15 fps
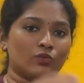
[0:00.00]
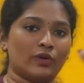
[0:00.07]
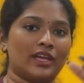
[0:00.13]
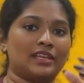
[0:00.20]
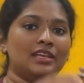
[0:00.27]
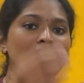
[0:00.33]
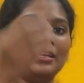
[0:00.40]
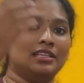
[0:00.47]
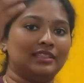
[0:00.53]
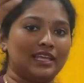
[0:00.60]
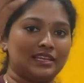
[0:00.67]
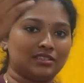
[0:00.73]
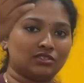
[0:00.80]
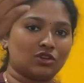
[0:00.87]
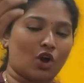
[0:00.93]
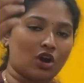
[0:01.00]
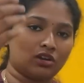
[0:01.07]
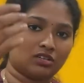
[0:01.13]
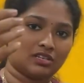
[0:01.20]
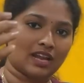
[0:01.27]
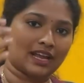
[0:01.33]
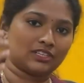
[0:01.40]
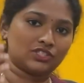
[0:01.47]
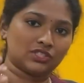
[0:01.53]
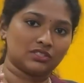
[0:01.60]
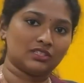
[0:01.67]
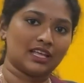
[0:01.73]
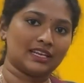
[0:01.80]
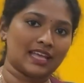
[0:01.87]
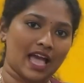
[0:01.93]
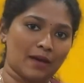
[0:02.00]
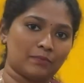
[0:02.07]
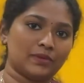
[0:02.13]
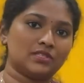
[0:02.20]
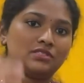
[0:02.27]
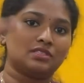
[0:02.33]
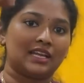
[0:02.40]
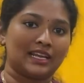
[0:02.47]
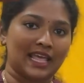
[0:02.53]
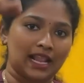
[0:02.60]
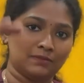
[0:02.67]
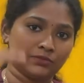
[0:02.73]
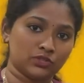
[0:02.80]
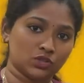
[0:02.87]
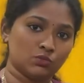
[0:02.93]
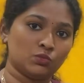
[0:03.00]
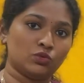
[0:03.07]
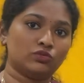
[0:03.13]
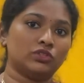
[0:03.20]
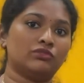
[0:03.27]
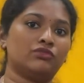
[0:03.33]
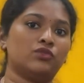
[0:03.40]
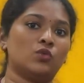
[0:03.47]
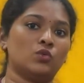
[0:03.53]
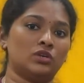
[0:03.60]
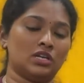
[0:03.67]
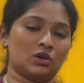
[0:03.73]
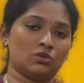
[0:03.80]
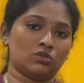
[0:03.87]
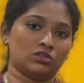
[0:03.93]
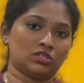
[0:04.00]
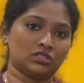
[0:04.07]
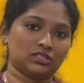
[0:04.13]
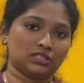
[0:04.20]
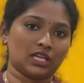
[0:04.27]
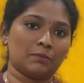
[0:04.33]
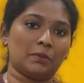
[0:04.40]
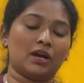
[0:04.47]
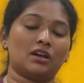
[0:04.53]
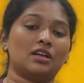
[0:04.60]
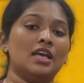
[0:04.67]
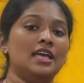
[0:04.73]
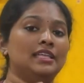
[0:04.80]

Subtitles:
where there is contraction that happens that helps to move the food down to the stomach.